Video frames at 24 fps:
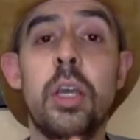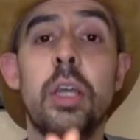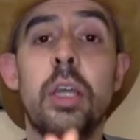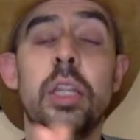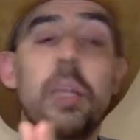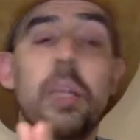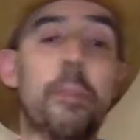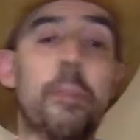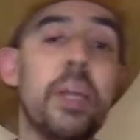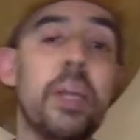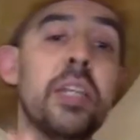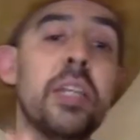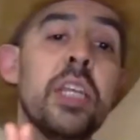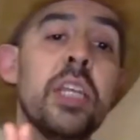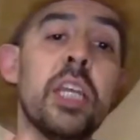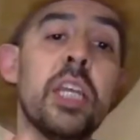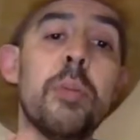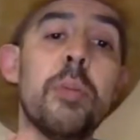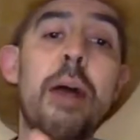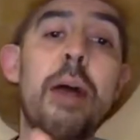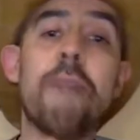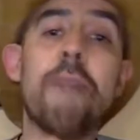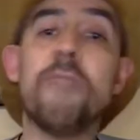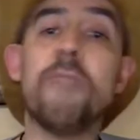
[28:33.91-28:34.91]
The big thing
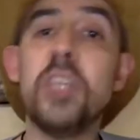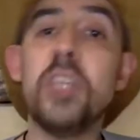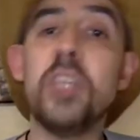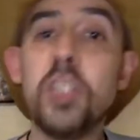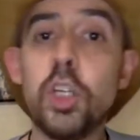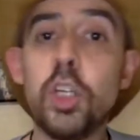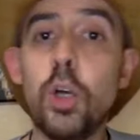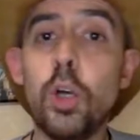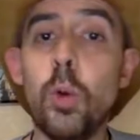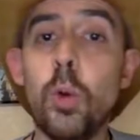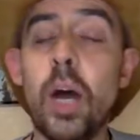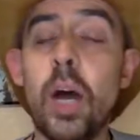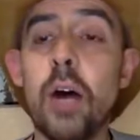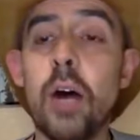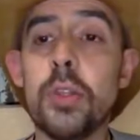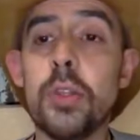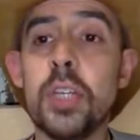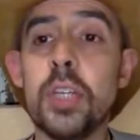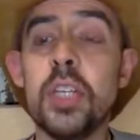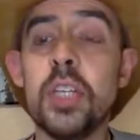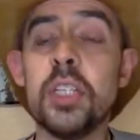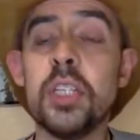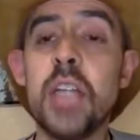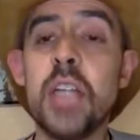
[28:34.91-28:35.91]
about physical wealth
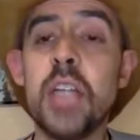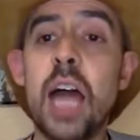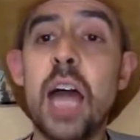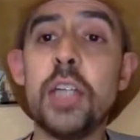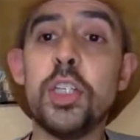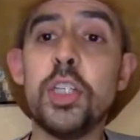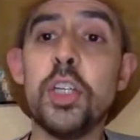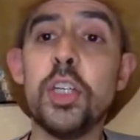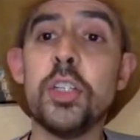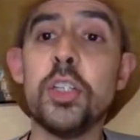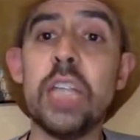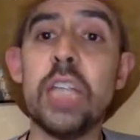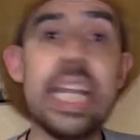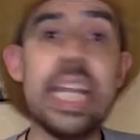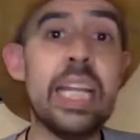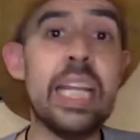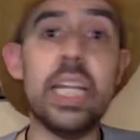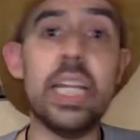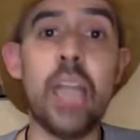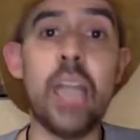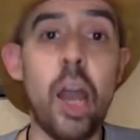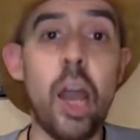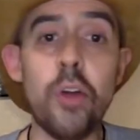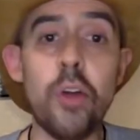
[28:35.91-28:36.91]
is not just
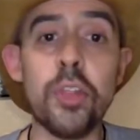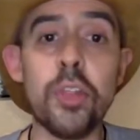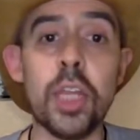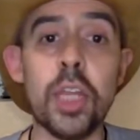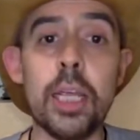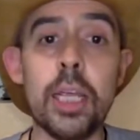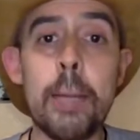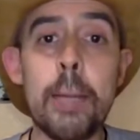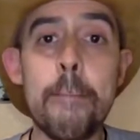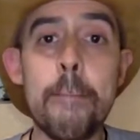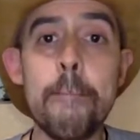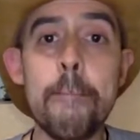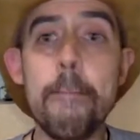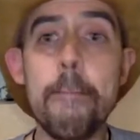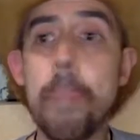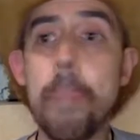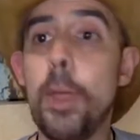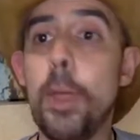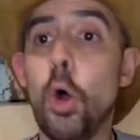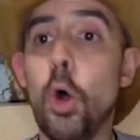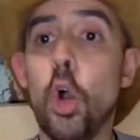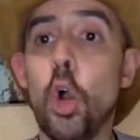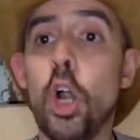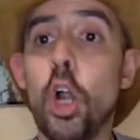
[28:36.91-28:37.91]
eating healthy
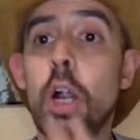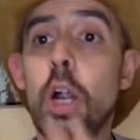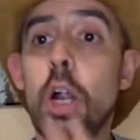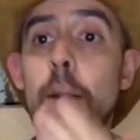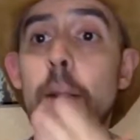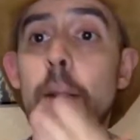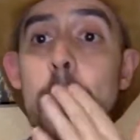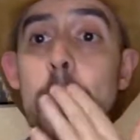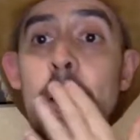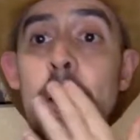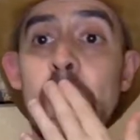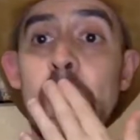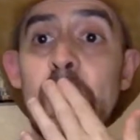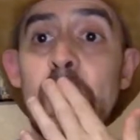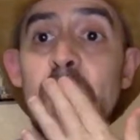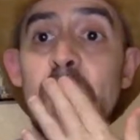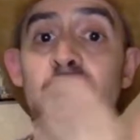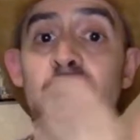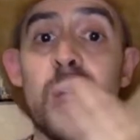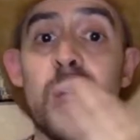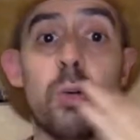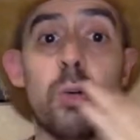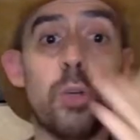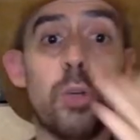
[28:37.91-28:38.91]
or,
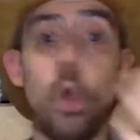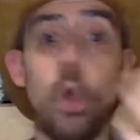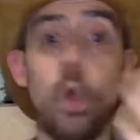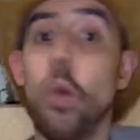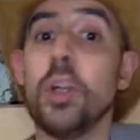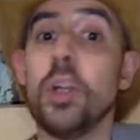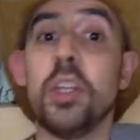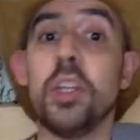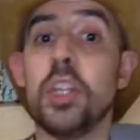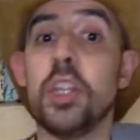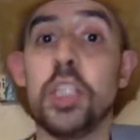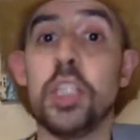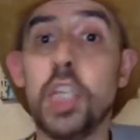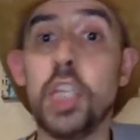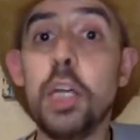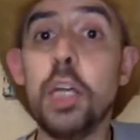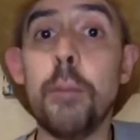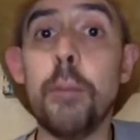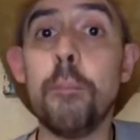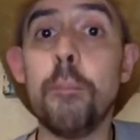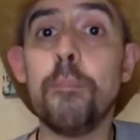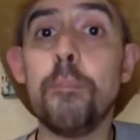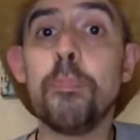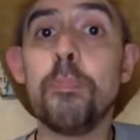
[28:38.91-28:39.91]
going to the
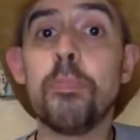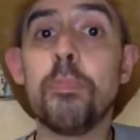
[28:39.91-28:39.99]
gym.